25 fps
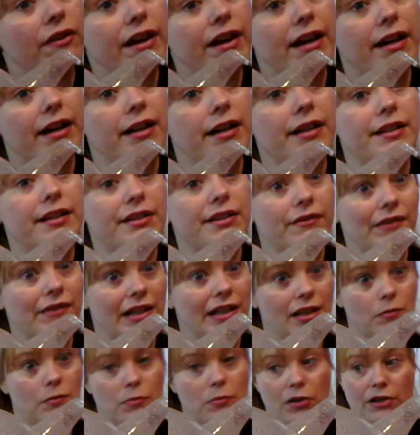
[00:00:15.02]
that is
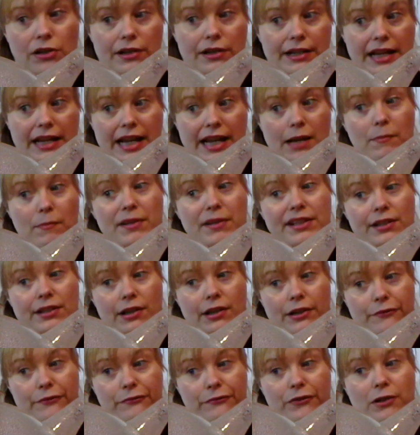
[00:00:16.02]
available on
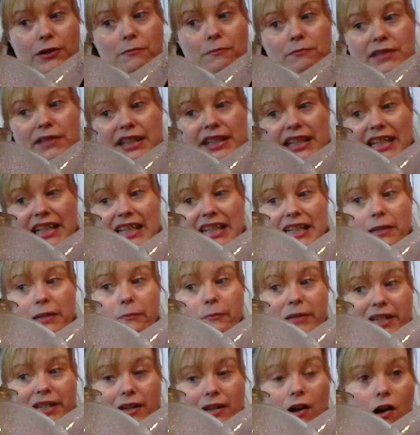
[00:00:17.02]
Amazon from
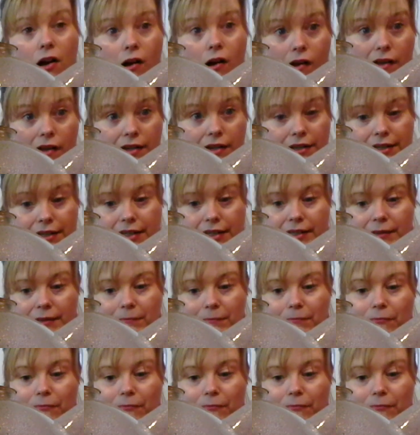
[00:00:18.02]
Tea Beyond.